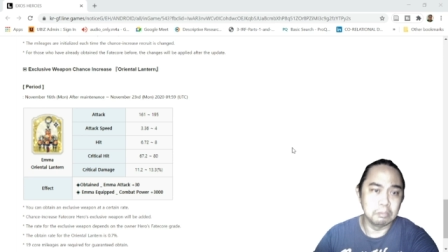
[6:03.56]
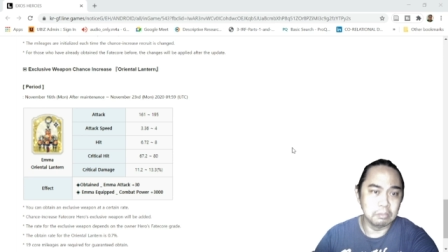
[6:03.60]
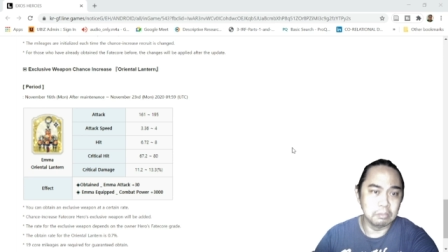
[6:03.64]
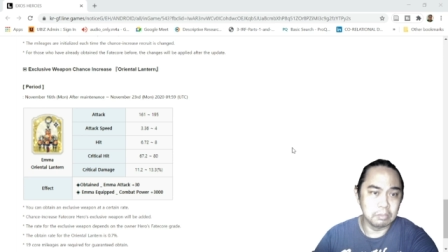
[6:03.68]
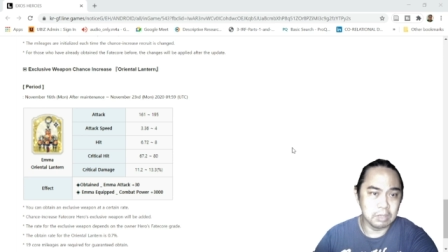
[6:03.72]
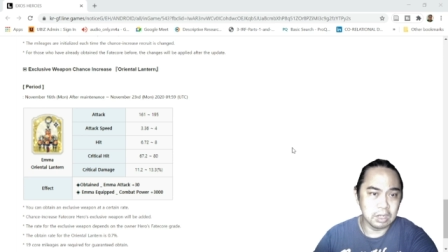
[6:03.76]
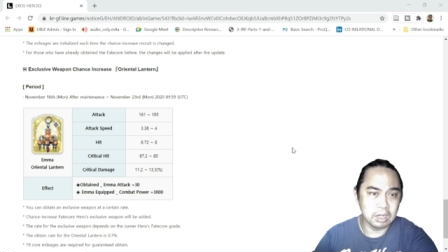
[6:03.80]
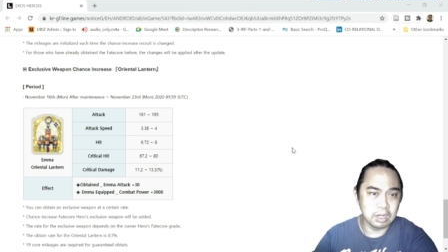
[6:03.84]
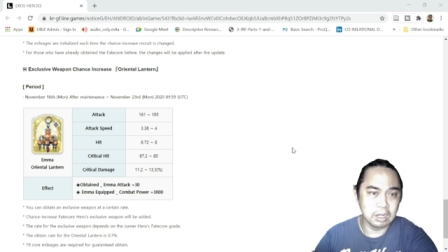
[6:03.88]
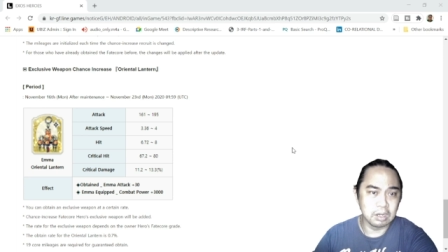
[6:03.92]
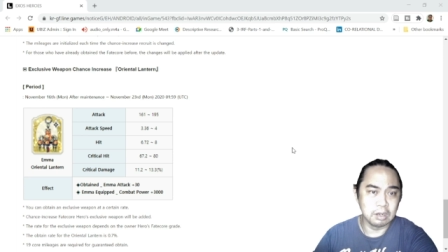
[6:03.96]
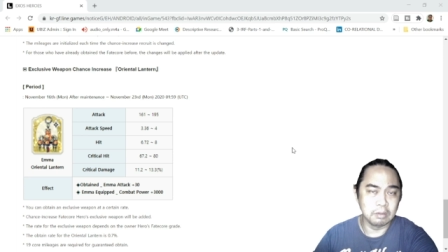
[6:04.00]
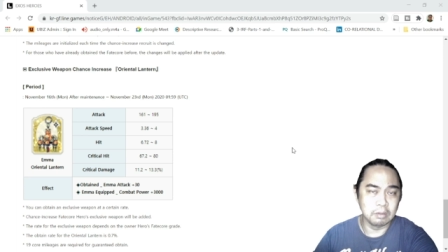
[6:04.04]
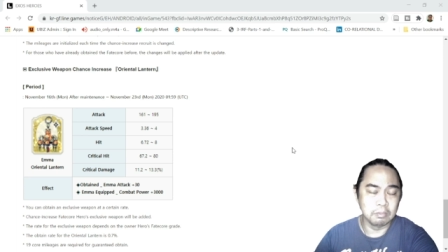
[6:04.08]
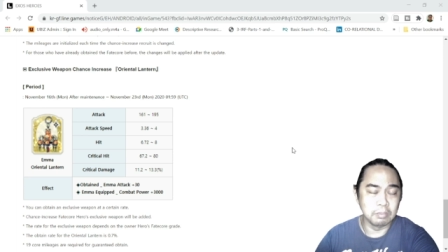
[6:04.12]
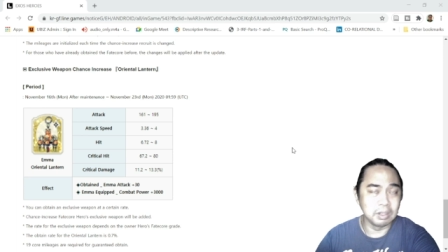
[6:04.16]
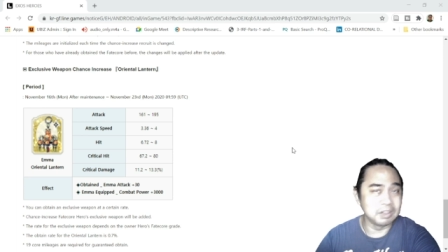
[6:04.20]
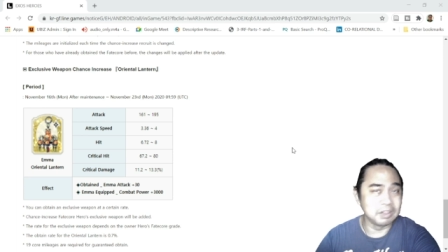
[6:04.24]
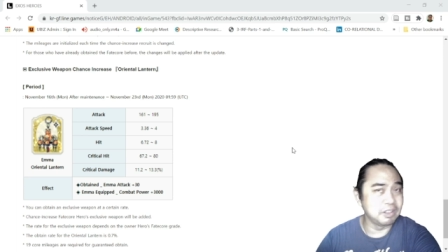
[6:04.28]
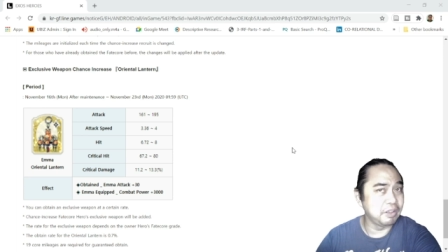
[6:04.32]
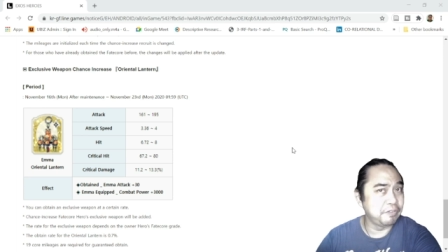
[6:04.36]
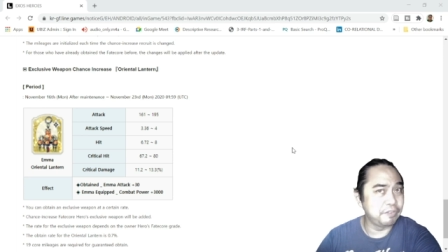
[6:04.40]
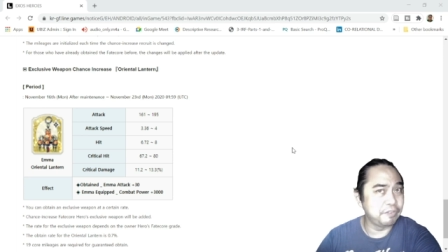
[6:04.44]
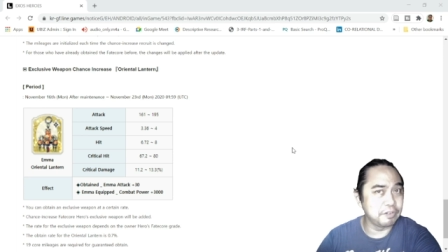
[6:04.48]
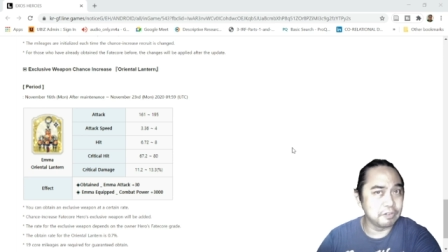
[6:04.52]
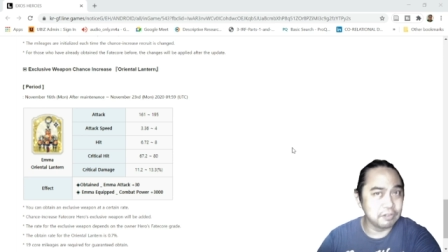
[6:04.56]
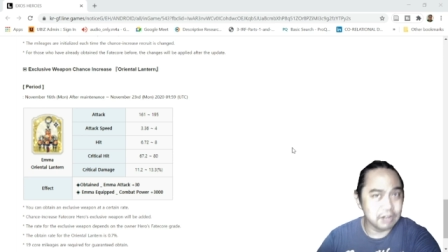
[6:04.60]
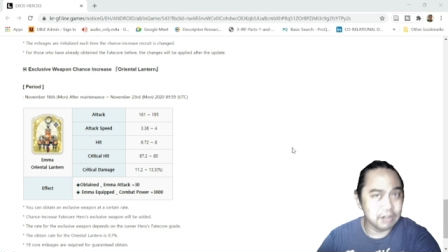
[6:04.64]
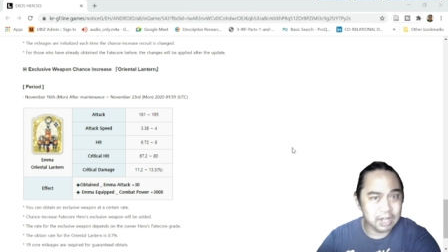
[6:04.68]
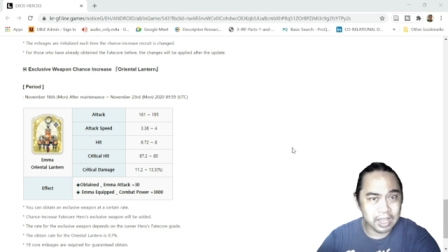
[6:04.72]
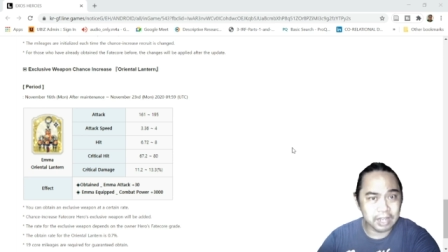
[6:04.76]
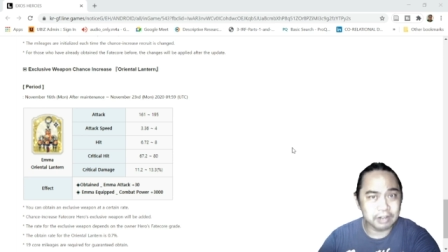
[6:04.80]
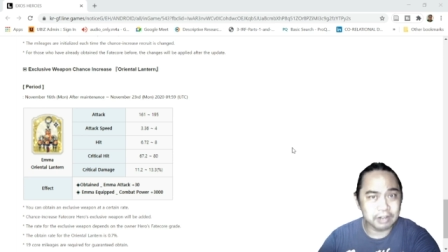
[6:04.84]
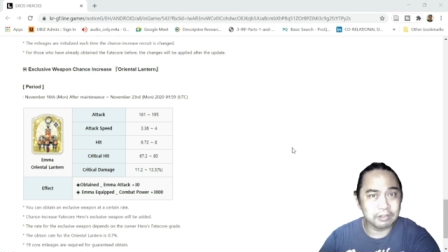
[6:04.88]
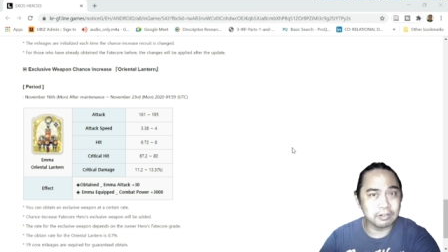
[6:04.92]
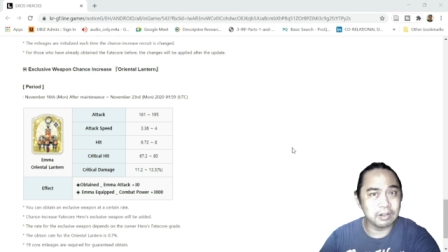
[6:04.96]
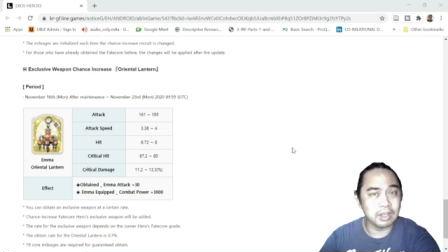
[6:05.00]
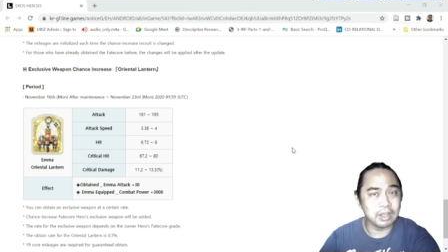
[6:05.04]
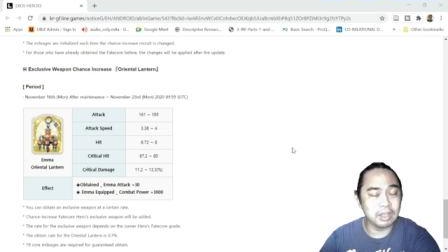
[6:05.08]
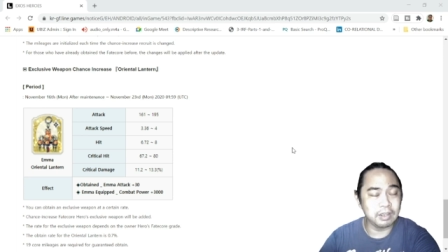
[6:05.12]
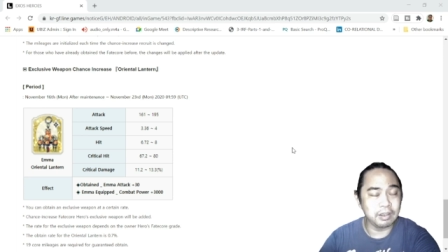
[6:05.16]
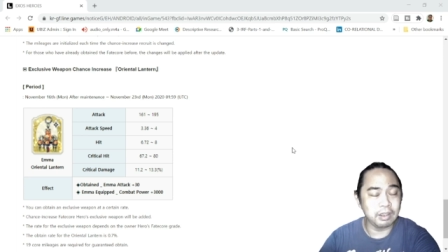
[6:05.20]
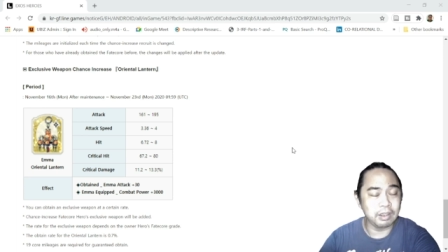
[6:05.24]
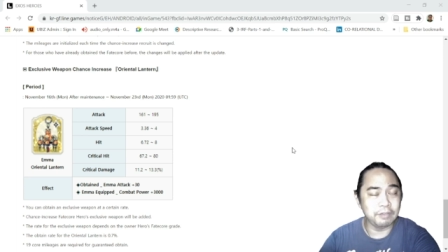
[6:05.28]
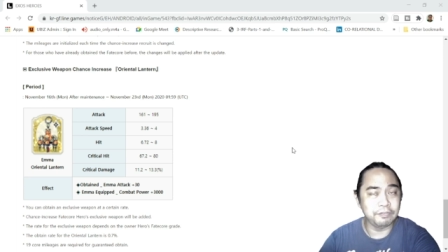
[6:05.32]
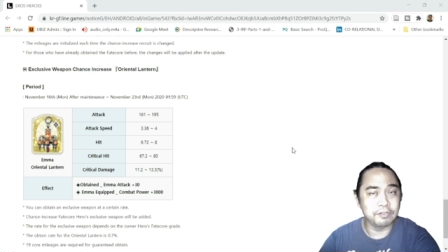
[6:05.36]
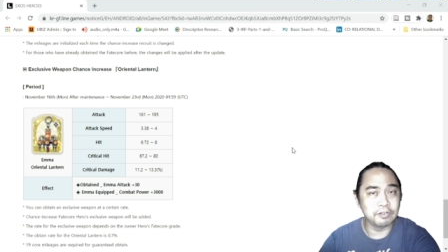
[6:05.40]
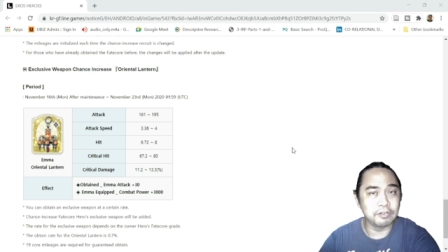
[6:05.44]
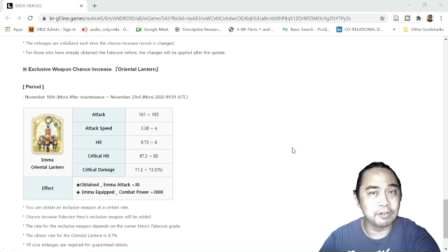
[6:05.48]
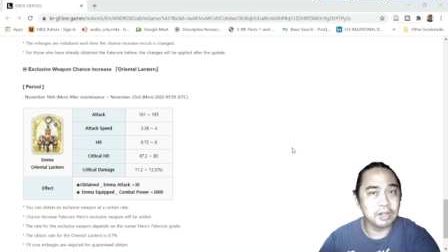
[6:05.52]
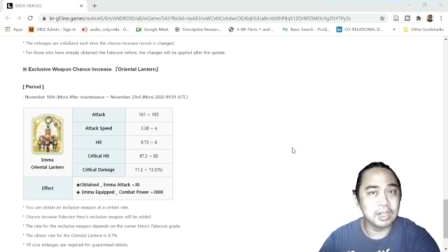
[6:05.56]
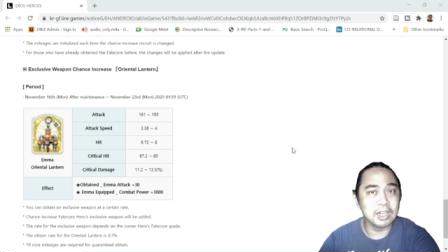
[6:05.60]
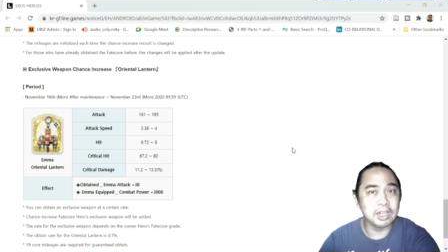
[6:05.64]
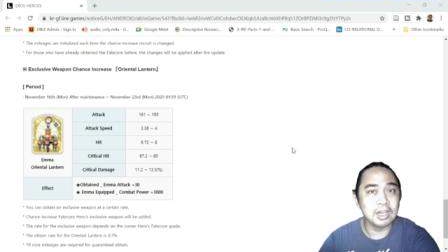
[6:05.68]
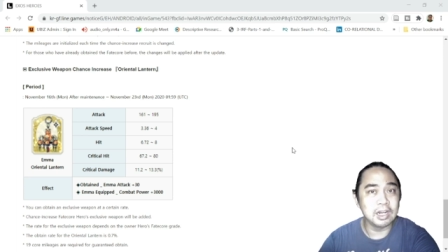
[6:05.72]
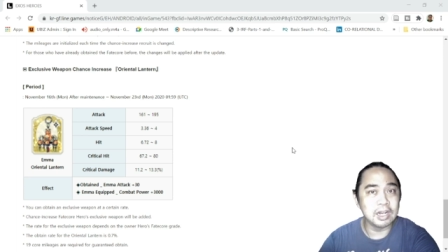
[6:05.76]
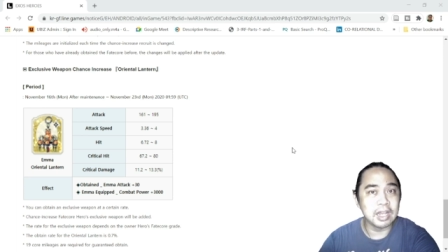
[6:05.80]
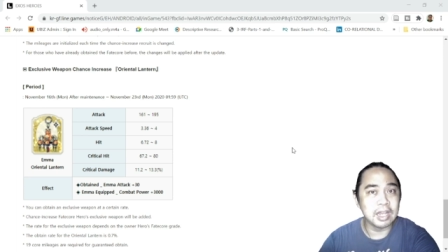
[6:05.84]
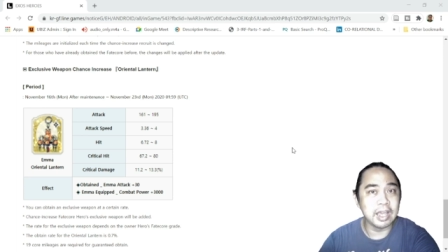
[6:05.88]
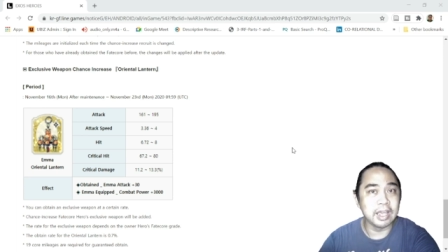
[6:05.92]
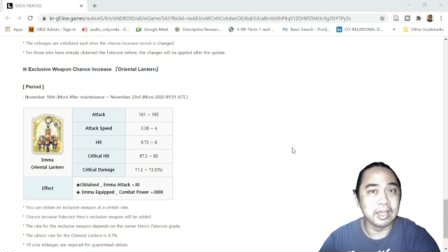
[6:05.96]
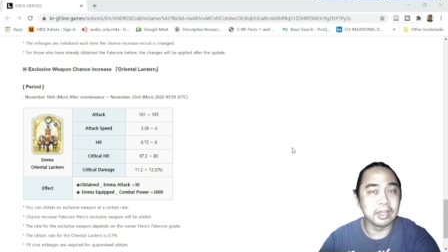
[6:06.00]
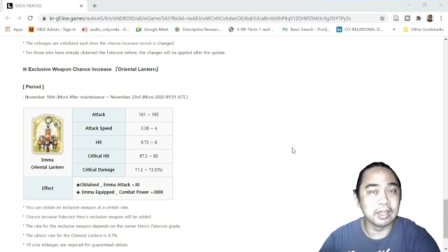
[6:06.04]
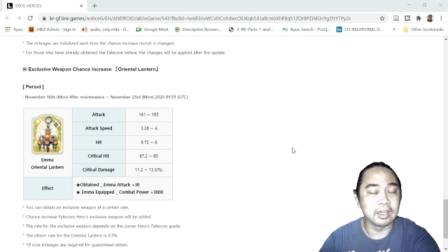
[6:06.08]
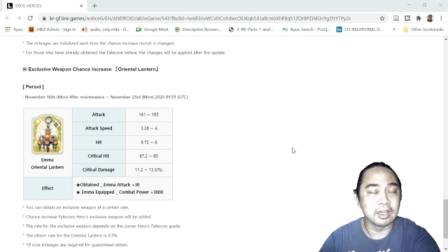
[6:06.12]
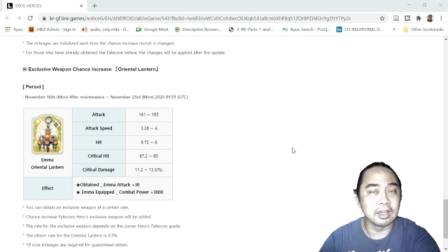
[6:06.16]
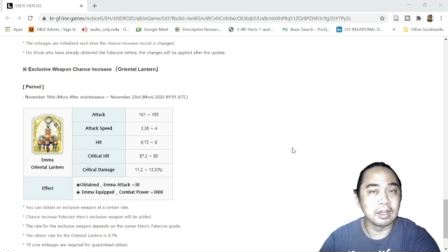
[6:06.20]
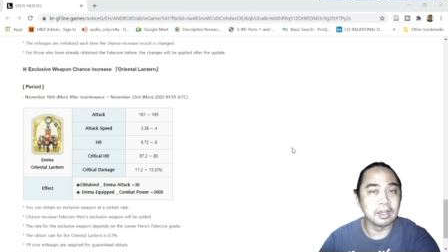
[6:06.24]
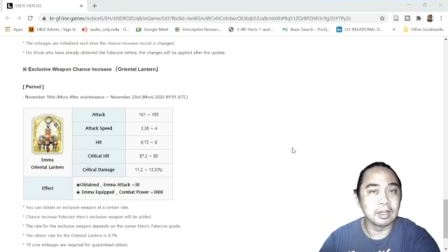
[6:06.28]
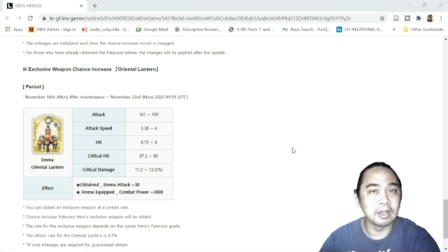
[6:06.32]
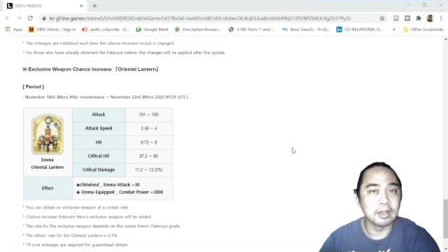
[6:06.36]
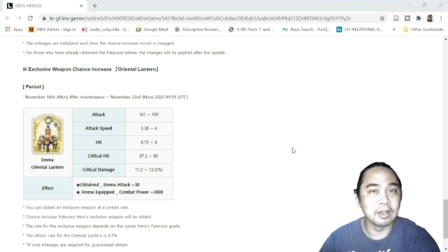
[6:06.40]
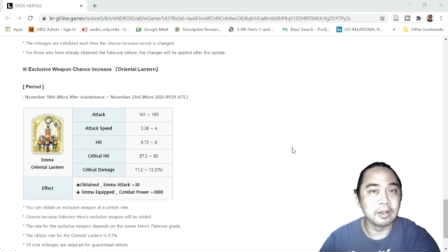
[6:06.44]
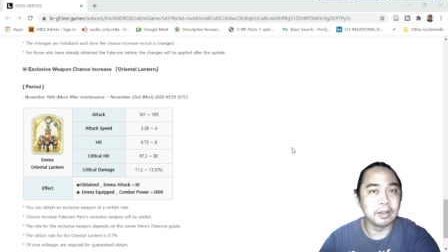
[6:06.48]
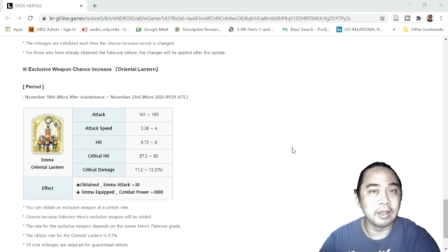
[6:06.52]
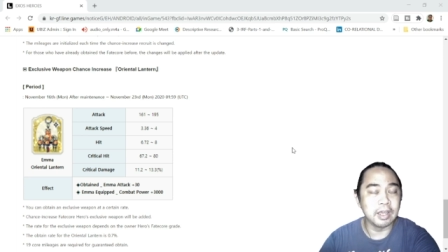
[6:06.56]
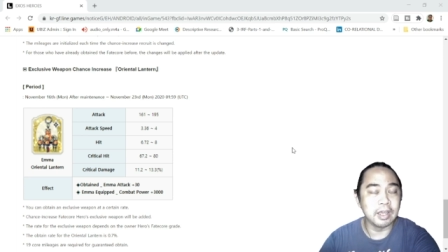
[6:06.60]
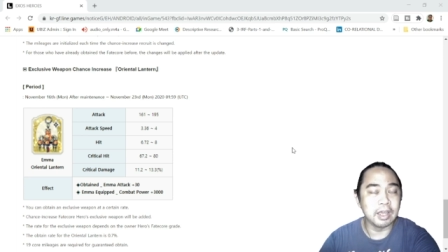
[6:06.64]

Uh, but if you like, if you really like uh,